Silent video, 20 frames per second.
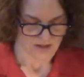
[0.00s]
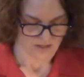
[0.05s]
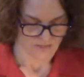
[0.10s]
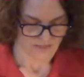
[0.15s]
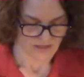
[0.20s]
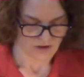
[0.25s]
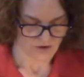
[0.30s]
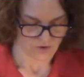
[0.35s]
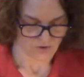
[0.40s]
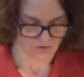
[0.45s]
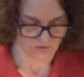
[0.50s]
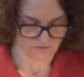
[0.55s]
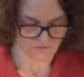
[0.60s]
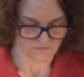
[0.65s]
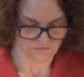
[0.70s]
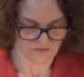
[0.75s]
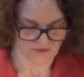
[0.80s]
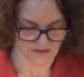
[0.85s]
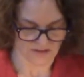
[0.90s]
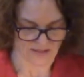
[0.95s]
They couldn't
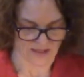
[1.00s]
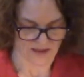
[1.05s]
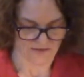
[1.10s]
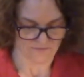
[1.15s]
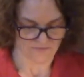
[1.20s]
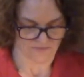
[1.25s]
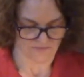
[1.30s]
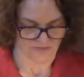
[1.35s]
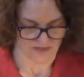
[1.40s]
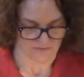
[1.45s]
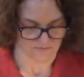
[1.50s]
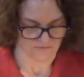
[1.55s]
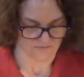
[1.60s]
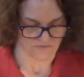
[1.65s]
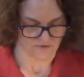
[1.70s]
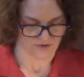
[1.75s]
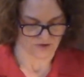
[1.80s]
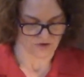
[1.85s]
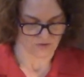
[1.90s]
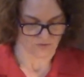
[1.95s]
for the life of them
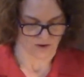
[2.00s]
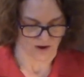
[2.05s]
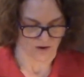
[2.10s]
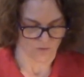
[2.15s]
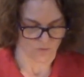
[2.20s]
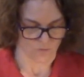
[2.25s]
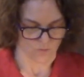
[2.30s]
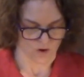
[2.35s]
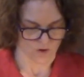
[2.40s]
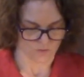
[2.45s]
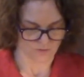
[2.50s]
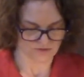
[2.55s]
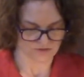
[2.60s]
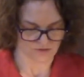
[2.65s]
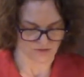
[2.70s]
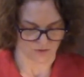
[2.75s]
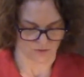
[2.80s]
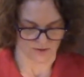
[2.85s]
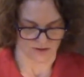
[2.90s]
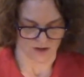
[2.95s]
figure out what was
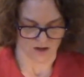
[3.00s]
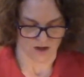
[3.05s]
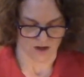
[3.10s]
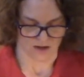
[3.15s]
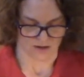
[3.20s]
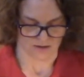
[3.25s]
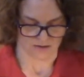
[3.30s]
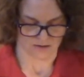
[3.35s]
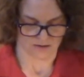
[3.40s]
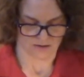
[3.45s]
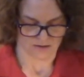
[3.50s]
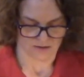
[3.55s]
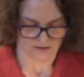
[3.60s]
going on.